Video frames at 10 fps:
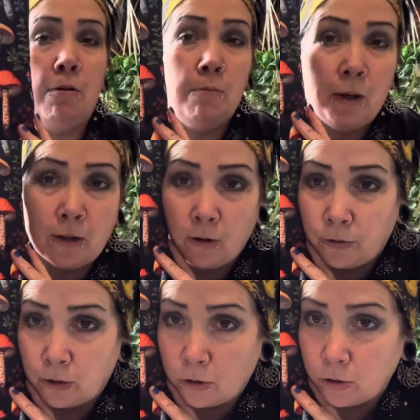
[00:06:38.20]
my
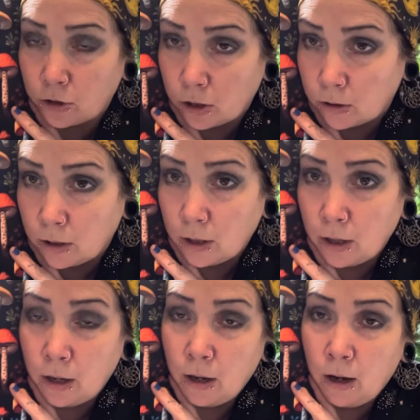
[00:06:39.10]
God, the cushion.
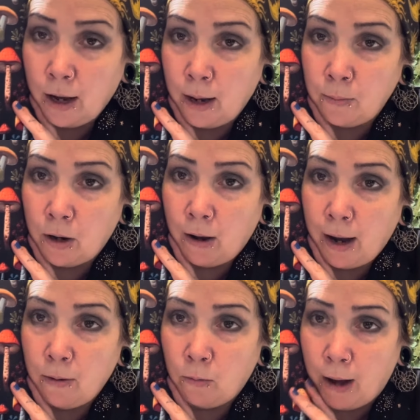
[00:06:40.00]
I am
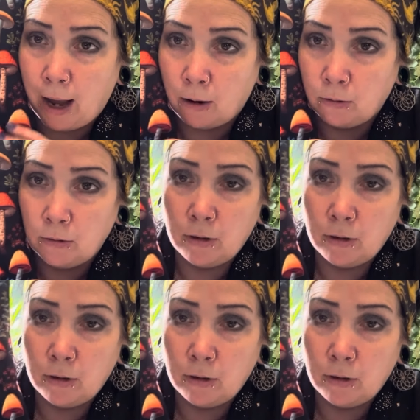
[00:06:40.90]
like, wow,